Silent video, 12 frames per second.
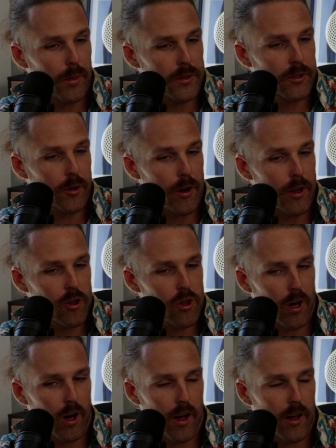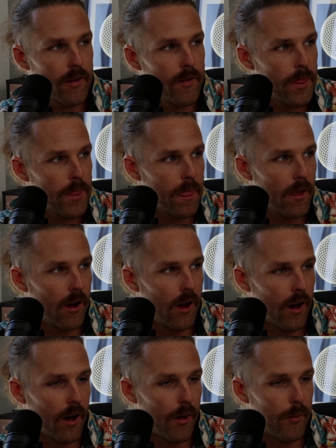up a screenshot
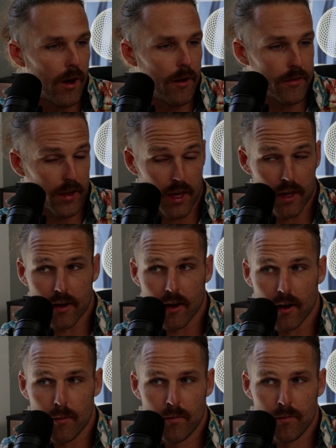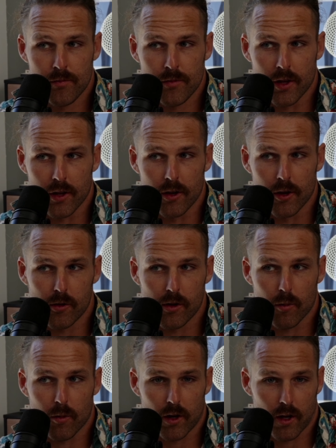of the GitHub, the node
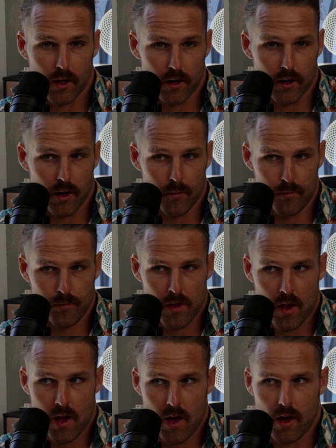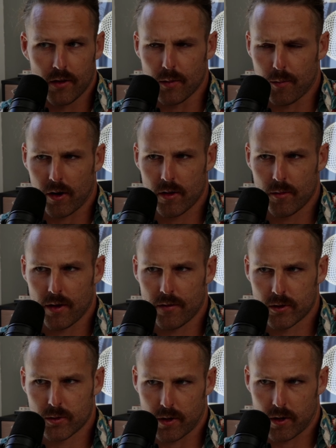network GitHub. Is it part of the My
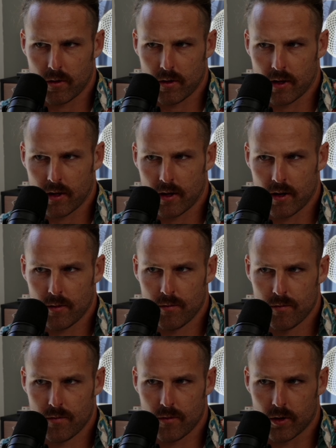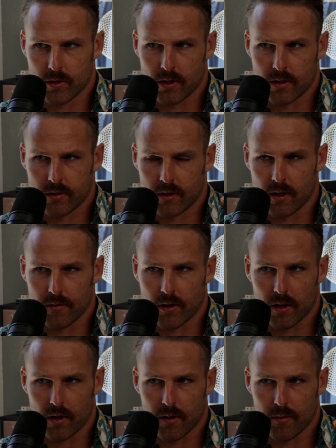First Bitcoin GitHub, or is it a
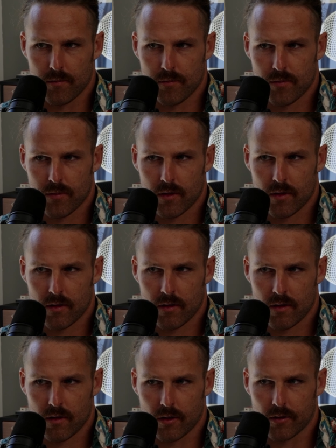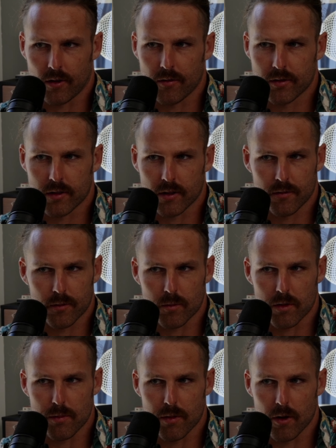different GitHub? It's obviously a
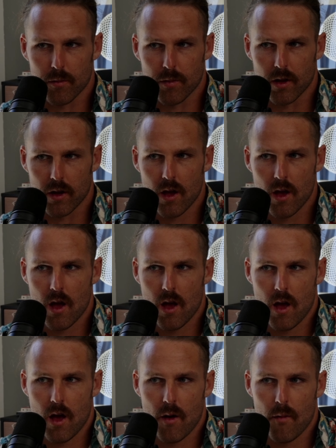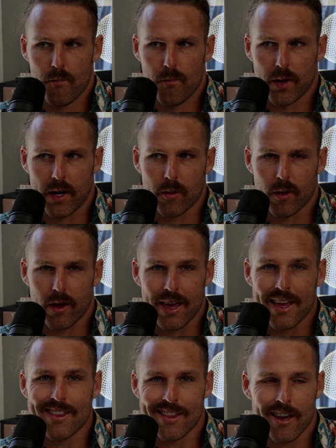different repo, but anyway,
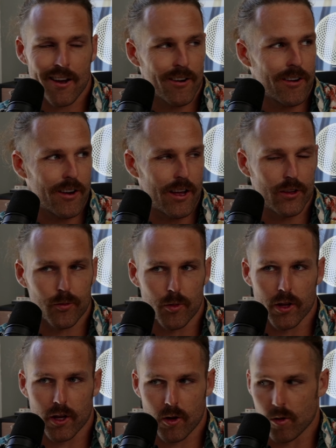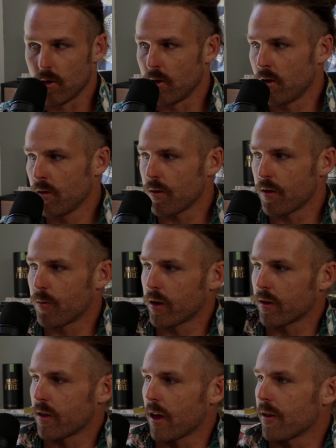in there, it's really cool. If
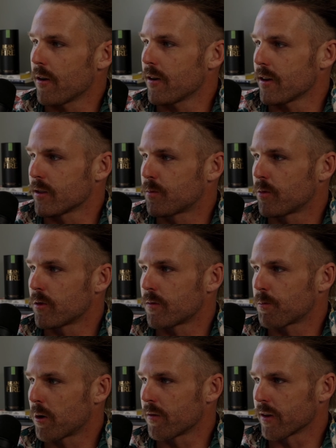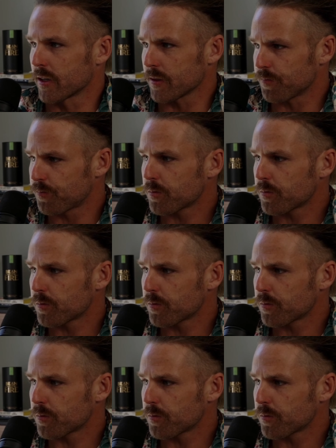we could, there it is. Perfect.